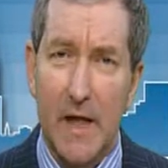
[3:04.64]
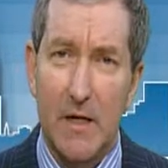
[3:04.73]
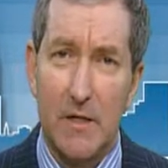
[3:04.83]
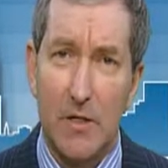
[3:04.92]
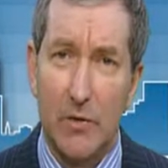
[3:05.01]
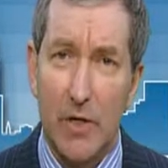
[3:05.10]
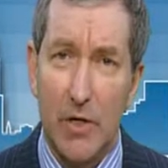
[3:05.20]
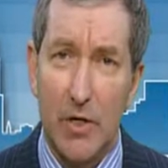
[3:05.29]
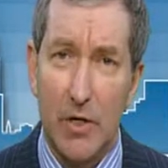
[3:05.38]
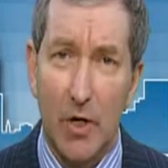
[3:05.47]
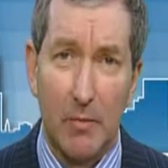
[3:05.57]
tend to do in
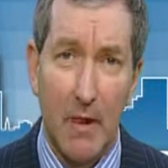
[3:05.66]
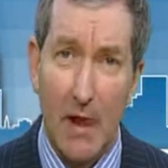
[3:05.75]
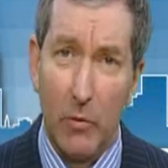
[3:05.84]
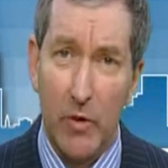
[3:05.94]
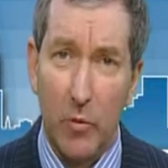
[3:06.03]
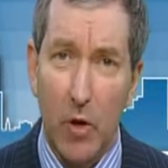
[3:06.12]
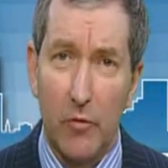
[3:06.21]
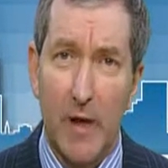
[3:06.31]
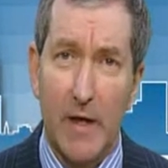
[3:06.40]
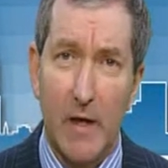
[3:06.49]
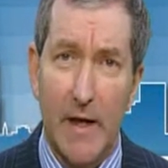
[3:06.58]
Europe with what
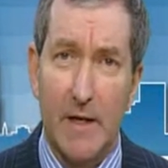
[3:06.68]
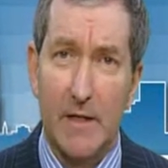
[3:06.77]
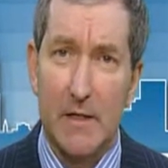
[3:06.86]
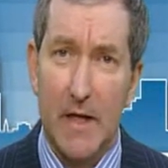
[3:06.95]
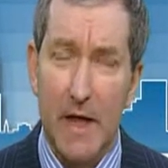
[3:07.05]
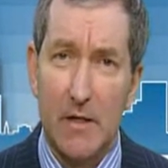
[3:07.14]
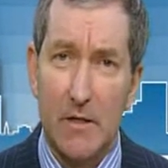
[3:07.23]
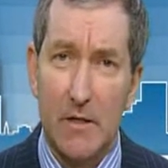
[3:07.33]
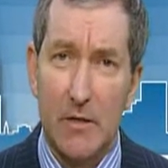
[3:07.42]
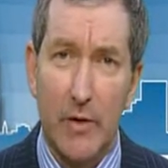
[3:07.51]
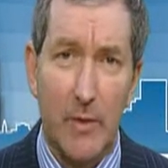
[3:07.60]
regulators tend to
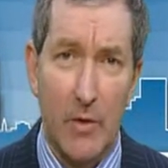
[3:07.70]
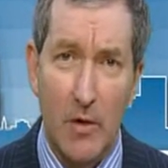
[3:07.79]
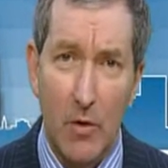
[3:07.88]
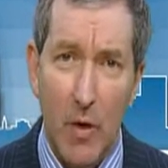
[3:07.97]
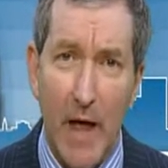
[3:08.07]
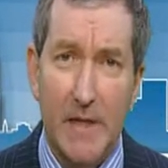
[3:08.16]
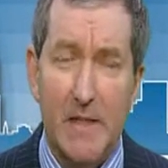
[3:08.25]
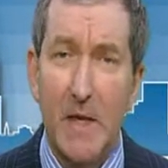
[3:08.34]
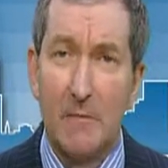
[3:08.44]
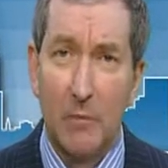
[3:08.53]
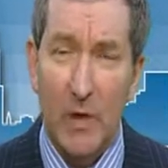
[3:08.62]
do in the US,
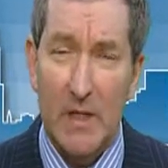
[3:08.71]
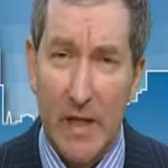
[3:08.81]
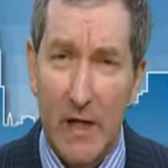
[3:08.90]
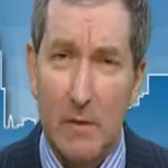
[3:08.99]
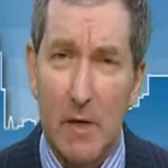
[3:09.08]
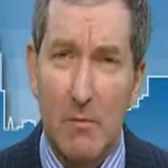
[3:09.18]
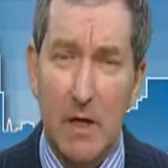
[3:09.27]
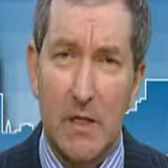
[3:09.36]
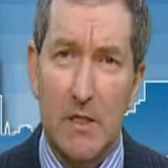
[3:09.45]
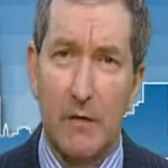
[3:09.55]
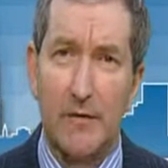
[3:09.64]
we tend to be
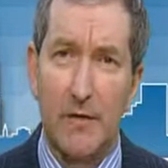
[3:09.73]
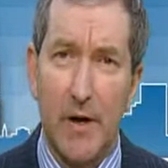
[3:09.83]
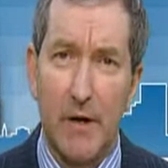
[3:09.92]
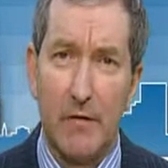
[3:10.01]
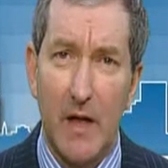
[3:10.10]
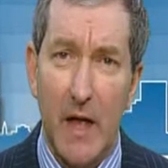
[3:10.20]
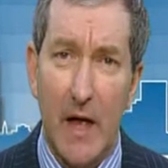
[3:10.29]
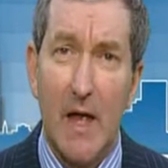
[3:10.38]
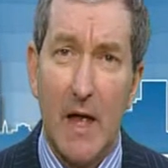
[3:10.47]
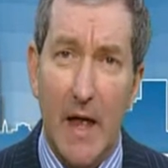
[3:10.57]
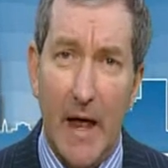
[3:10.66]
much softer over here.
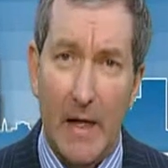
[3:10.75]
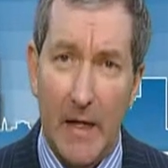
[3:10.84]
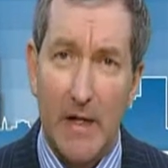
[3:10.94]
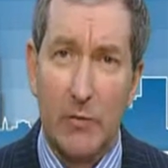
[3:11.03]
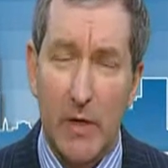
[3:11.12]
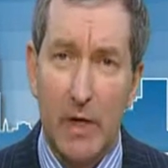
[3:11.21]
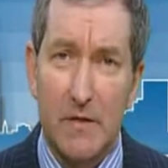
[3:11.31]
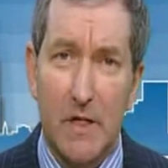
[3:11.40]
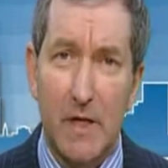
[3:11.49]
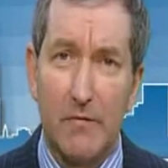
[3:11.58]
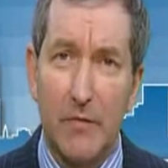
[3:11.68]
And as we have
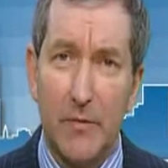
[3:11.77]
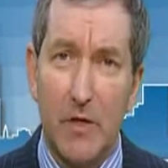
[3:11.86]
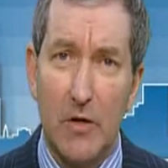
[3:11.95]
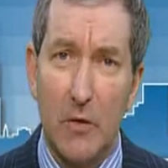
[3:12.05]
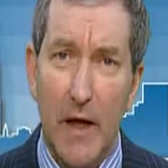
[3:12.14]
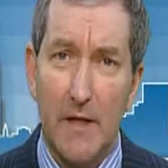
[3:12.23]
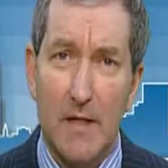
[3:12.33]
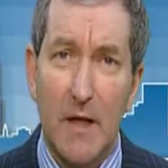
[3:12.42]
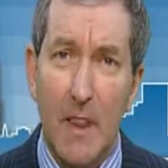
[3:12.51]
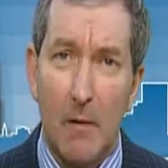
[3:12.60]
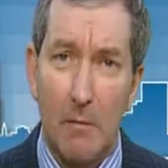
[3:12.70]
seen from the US,
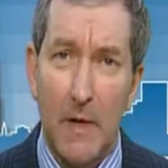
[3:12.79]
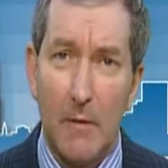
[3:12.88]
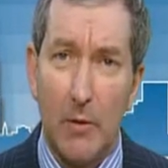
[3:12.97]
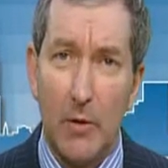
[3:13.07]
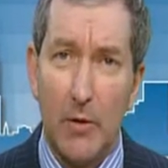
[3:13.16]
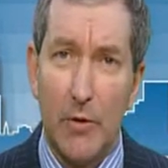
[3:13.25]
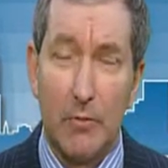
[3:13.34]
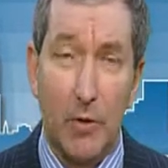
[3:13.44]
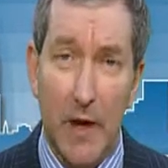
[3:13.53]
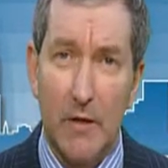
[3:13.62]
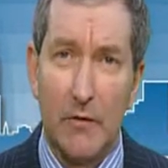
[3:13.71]
people who
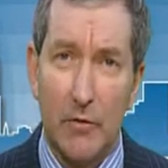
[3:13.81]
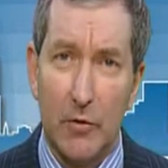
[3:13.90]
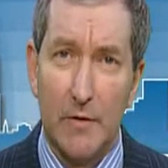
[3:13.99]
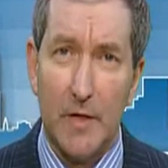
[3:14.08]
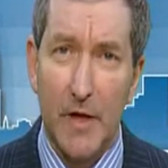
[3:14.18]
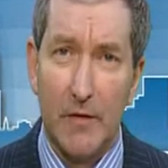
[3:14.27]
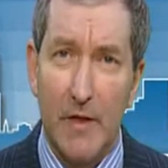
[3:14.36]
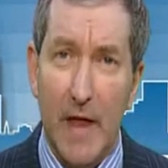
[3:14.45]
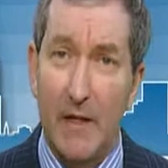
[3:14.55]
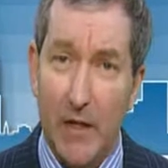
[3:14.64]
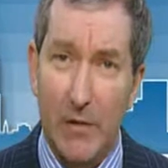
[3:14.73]
break the rules over
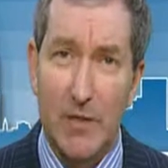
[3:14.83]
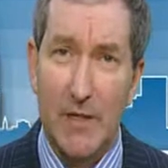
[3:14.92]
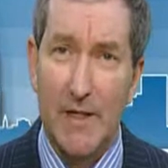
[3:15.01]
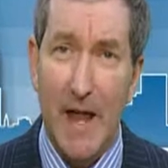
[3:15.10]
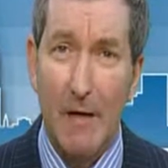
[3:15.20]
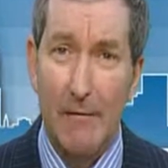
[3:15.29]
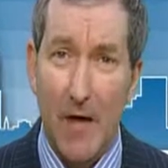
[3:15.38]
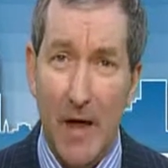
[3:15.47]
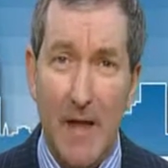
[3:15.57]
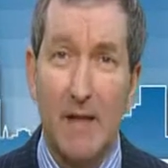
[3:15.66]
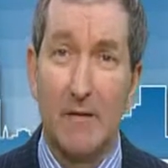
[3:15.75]
there don't just get
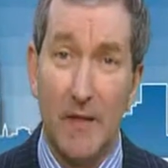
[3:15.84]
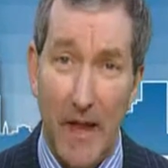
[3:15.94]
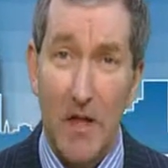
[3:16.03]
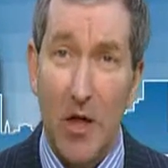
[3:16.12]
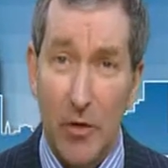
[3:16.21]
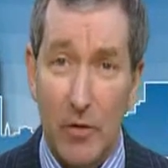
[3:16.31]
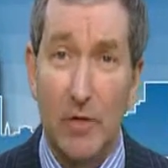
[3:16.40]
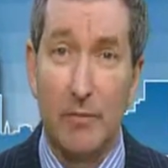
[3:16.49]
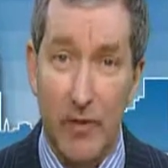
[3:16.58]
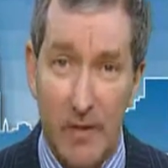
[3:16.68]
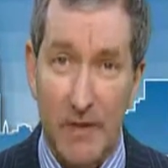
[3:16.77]
fined, they go to
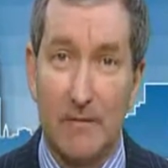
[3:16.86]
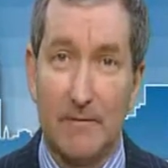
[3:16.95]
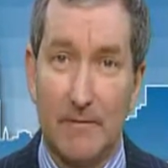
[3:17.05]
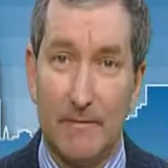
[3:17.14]
prison.